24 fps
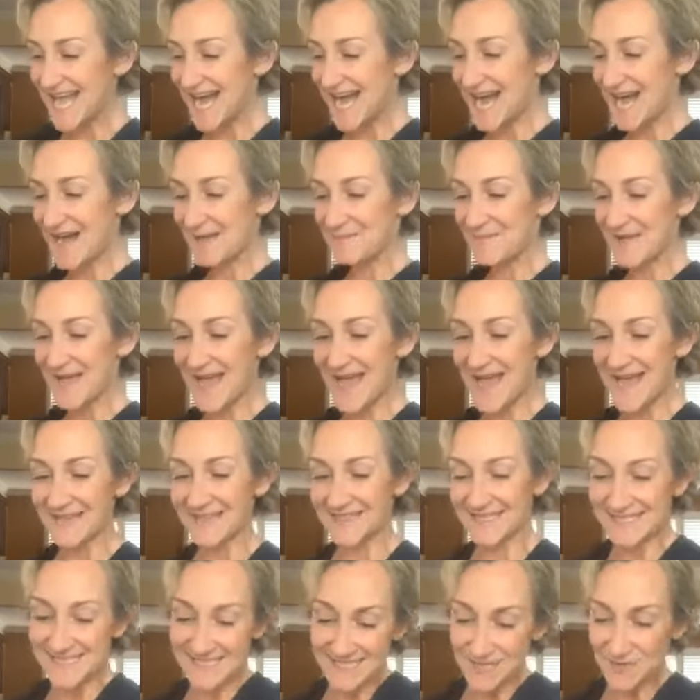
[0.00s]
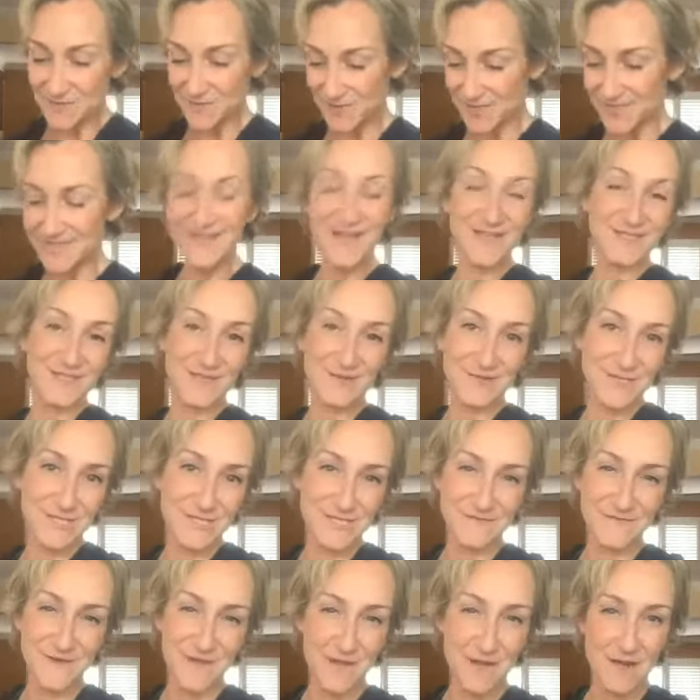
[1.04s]
And the cedarwood is also, it's
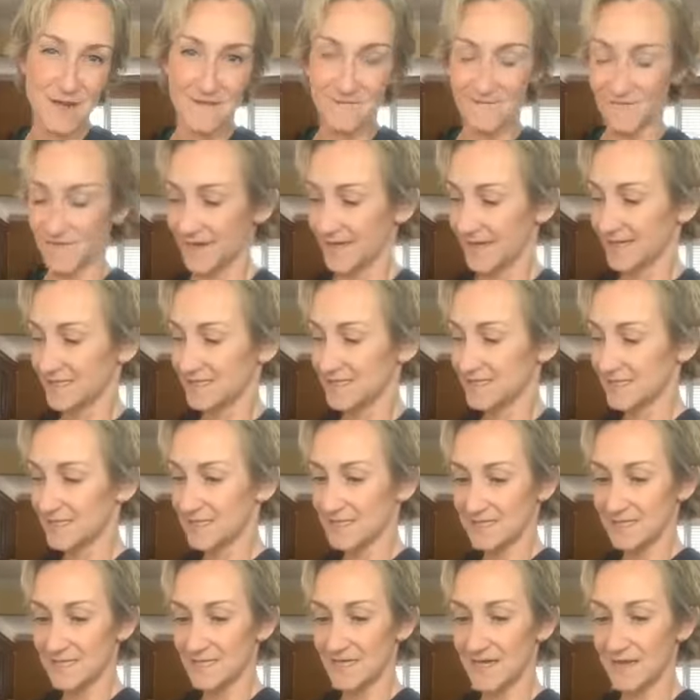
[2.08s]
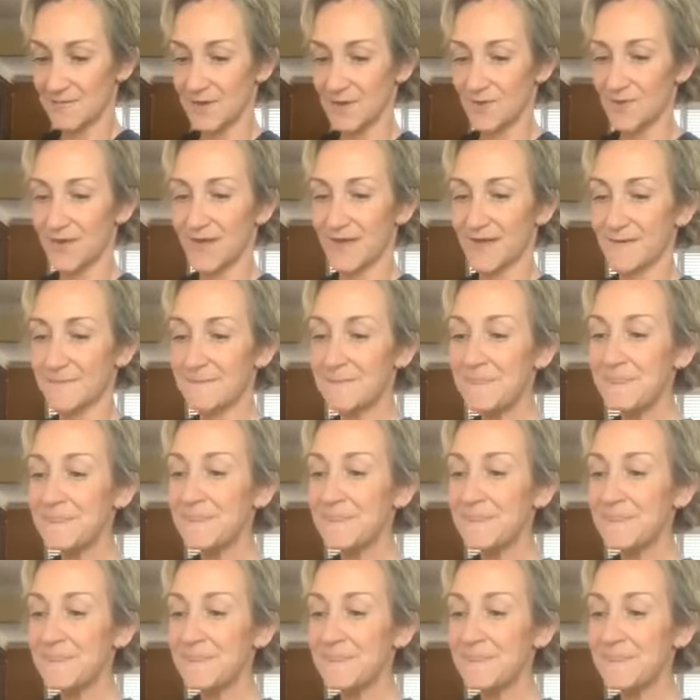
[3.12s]
just very comforting. It's a yummy oil.